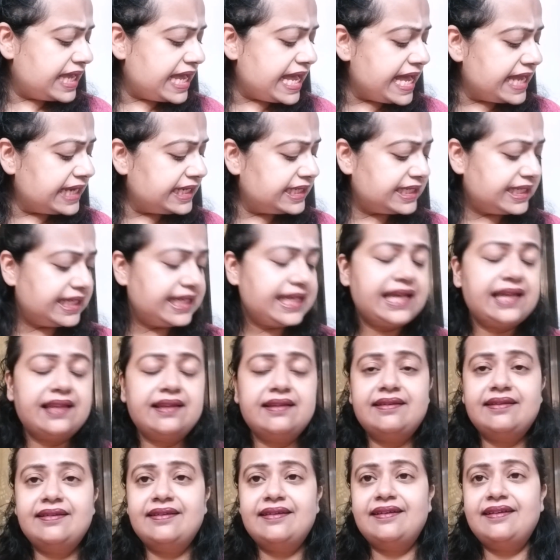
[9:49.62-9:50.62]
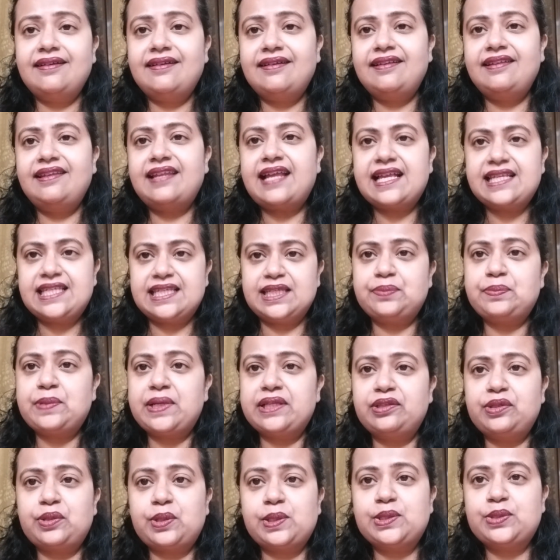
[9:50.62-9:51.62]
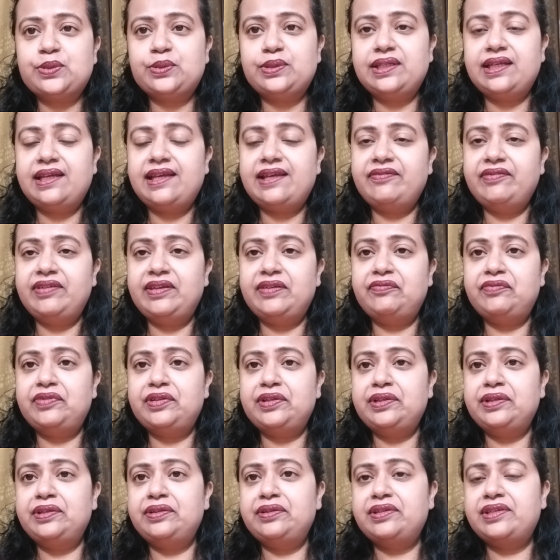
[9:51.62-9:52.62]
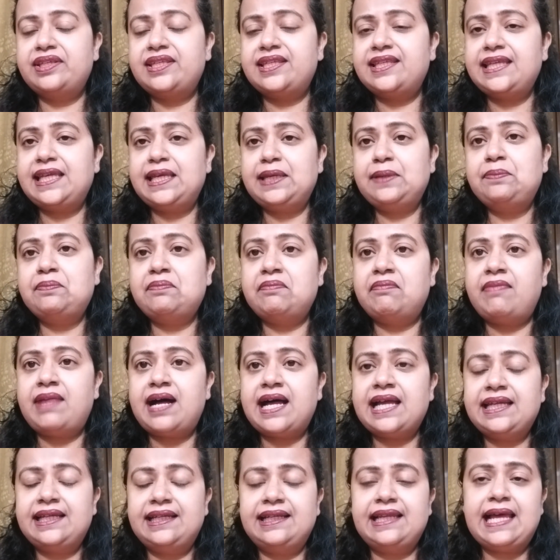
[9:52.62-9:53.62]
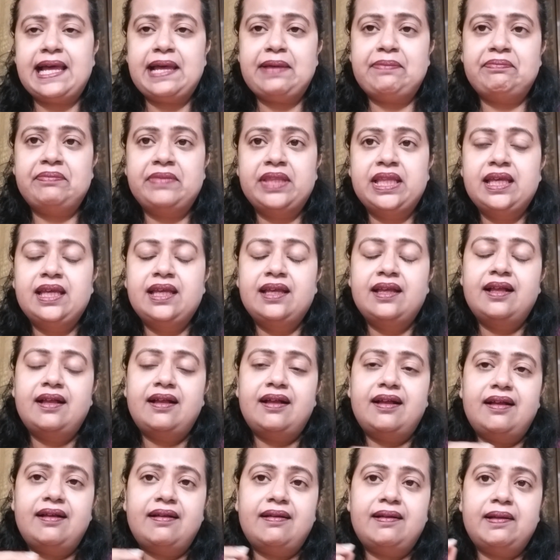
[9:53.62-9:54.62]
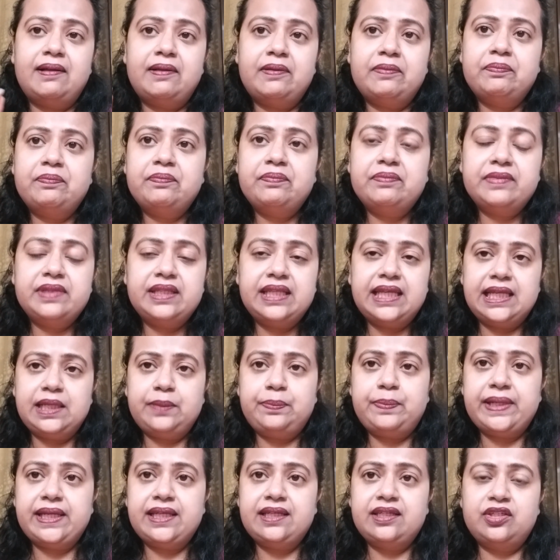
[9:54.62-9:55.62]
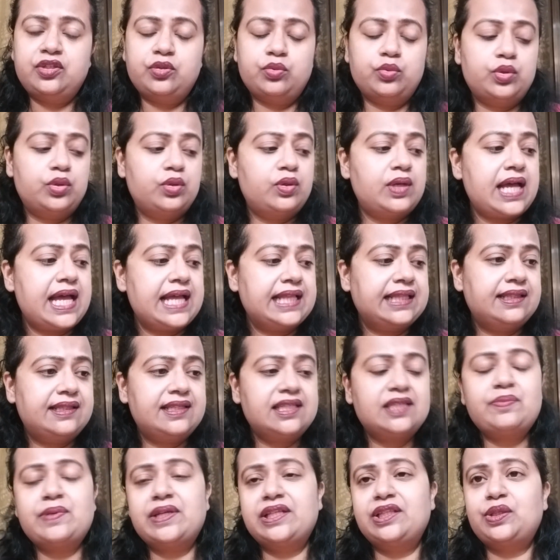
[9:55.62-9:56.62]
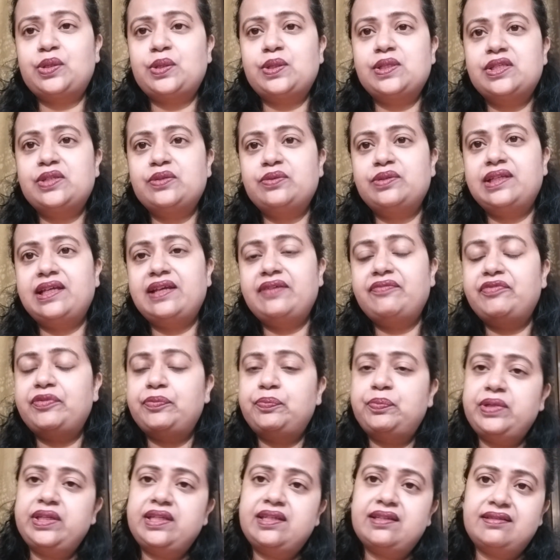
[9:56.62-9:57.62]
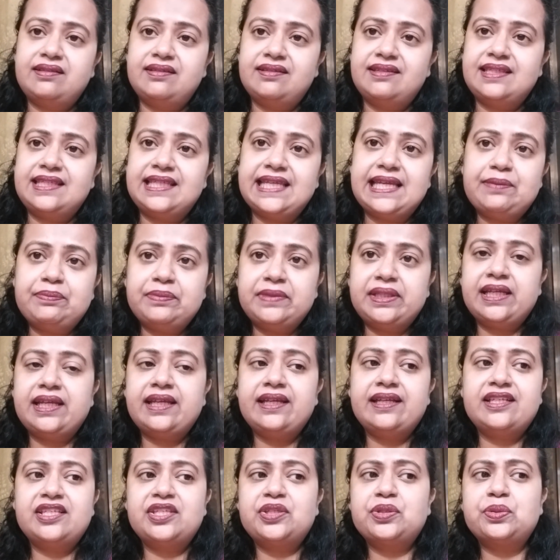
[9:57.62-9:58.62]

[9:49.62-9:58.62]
And again, last month also they have given the same MyGlamm nail paint duo, and this month also they have repeated the same thing.